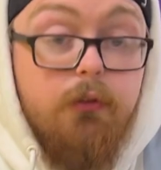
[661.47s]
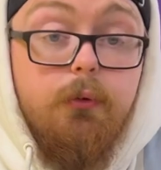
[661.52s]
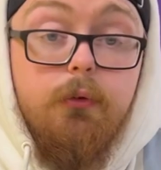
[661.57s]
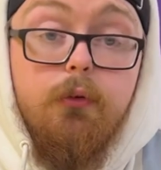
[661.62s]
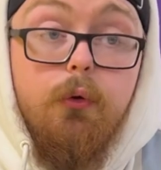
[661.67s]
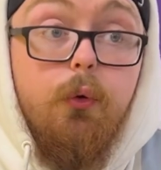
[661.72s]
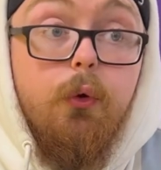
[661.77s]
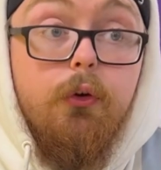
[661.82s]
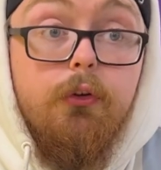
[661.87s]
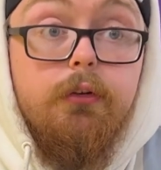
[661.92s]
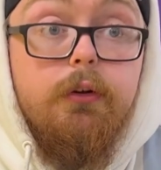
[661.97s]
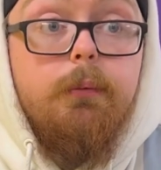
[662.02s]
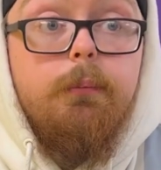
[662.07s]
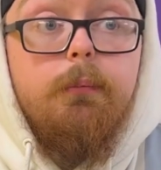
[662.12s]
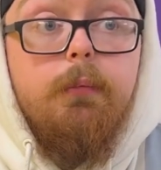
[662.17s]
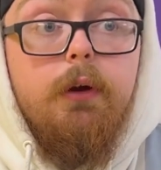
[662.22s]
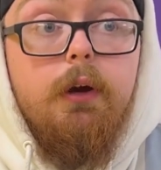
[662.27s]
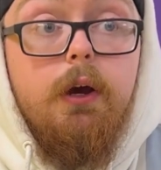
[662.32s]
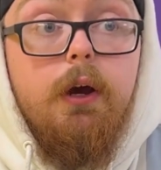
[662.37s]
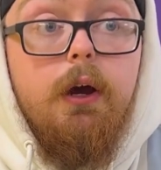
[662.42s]
was
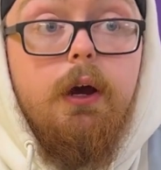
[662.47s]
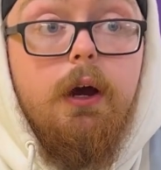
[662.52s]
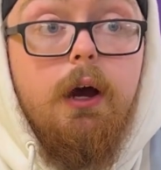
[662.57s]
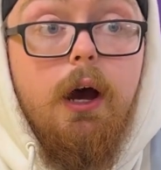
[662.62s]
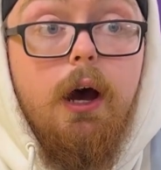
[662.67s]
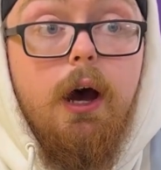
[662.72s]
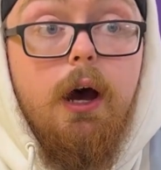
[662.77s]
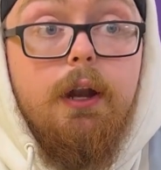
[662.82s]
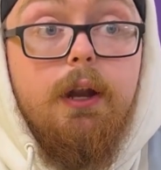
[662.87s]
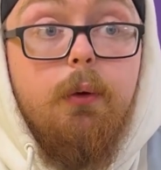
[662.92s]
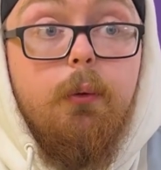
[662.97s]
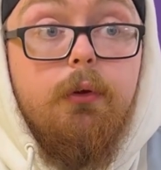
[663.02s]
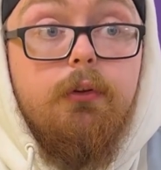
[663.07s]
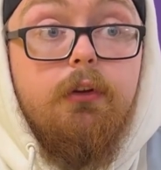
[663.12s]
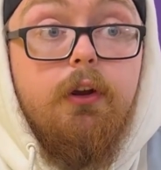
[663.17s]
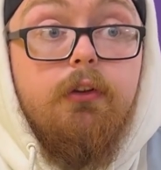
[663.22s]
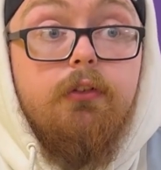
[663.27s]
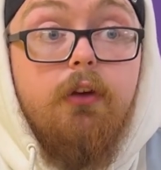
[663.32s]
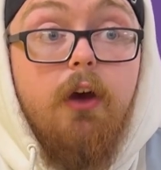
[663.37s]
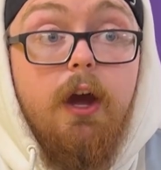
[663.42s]
awesome. There
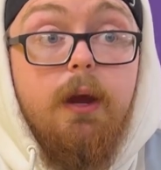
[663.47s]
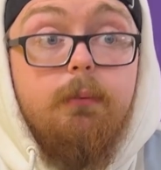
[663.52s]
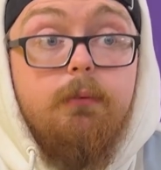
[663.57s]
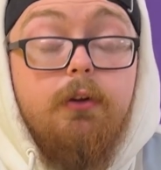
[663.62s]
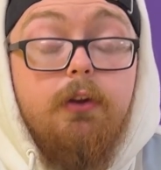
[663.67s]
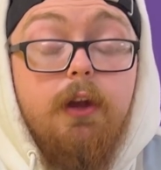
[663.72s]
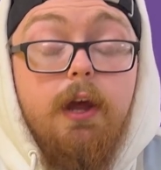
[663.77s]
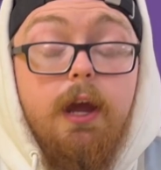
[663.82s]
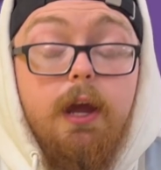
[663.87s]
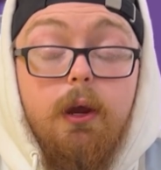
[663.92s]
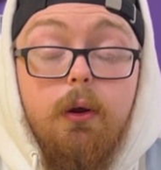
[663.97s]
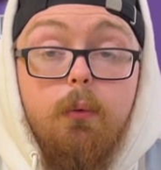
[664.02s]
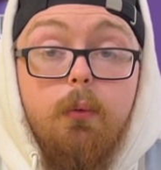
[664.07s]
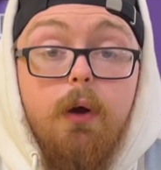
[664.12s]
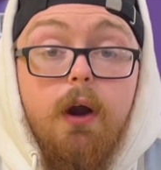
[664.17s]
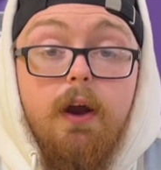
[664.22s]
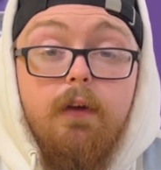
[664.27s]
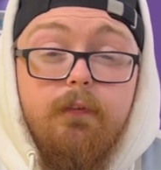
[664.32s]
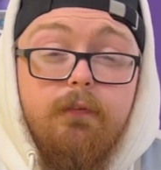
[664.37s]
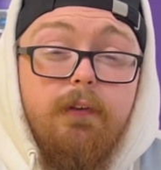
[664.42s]
wasn't a time today
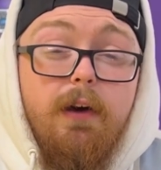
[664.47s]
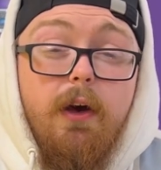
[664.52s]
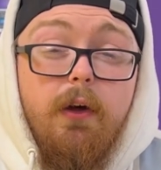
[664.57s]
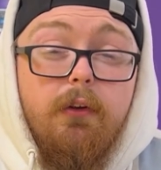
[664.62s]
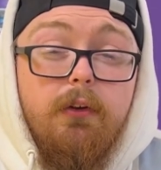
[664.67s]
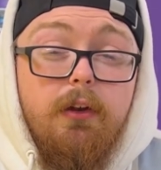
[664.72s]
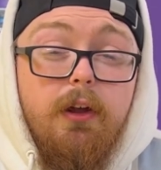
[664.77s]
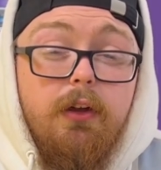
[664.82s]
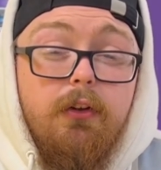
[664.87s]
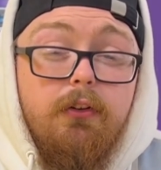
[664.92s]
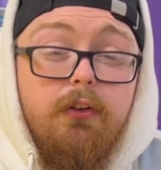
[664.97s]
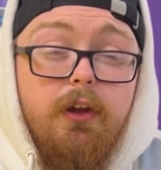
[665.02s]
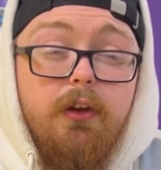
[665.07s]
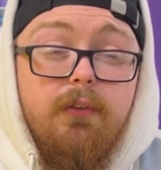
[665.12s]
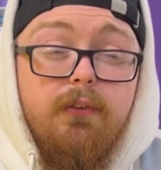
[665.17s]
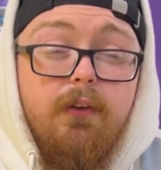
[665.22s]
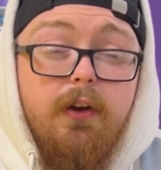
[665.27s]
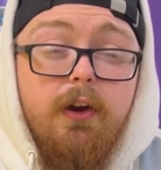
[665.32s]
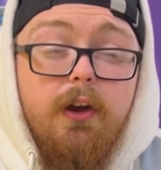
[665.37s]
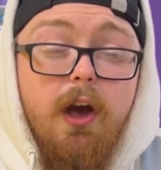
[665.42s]
where I felt as
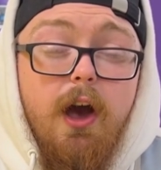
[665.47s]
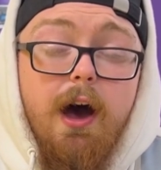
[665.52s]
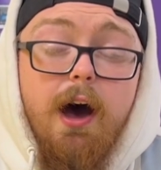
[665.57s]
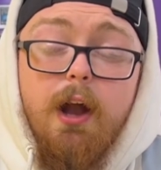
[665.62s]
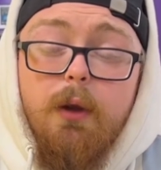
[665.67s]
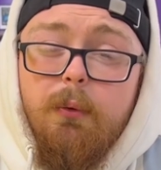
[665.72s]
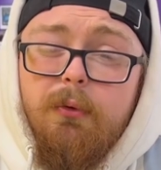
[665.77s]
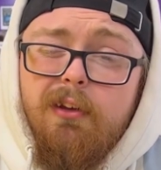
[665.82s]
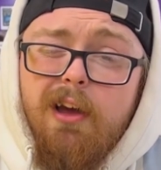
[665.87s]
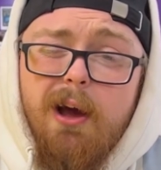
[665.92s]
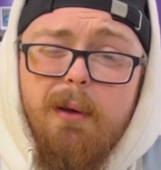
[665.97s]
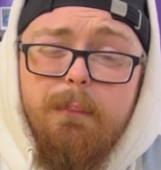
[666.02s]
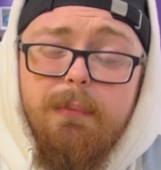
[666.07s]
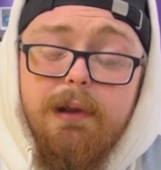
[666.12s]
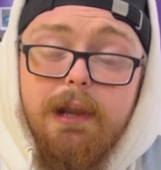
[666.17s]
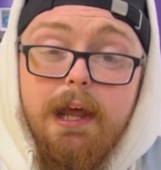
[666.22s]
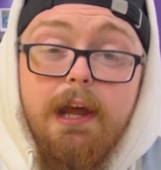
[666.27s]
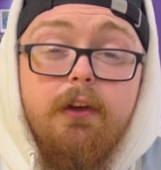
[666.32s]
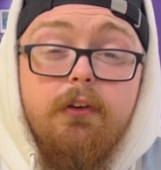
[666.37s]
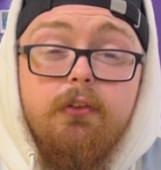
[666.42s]
if a card was out of
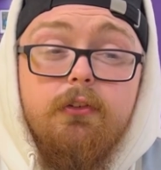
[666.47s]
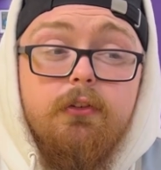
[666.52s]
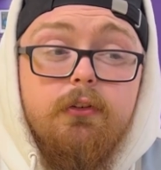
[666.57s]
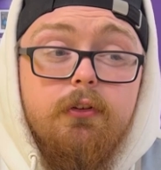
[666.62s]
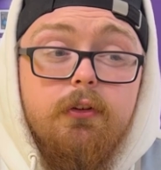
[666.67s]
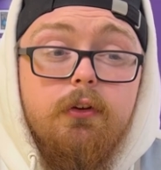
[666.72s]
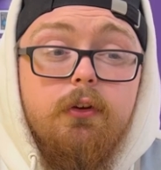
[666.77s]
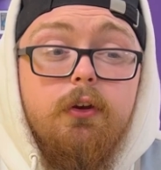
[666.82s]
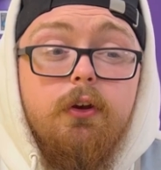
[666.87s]
place.